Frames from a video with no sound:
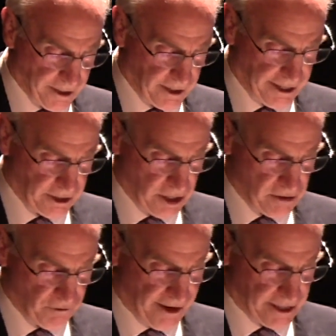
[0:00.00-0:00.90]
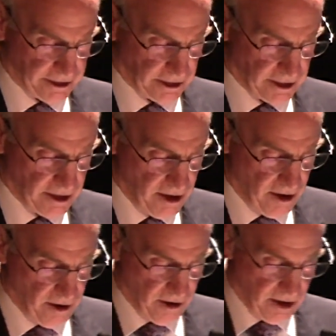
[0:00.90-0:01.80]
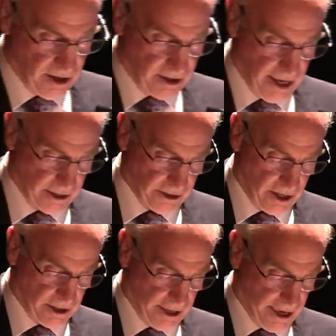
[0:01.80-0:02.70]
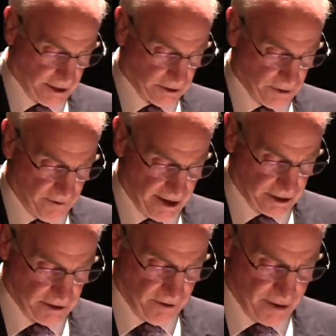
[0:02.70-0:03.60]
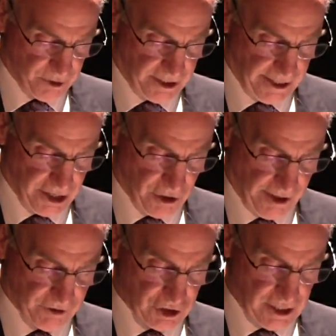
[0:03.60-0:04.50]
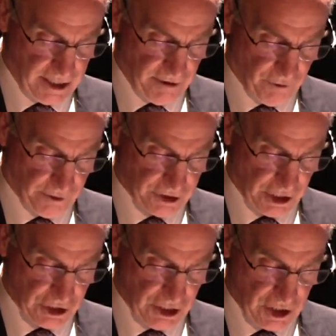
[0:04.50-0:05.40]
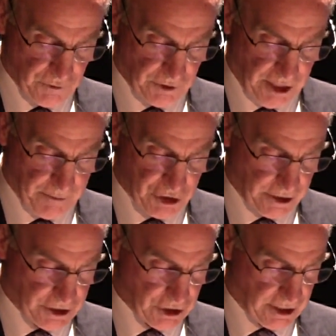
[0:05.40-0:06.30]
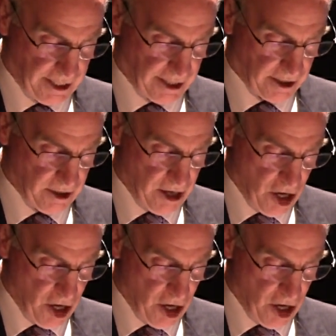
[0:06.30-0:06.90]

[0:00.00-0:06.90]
Hornell held on violently, held the violently vibrating aircraft steady for a successful depth charge attack,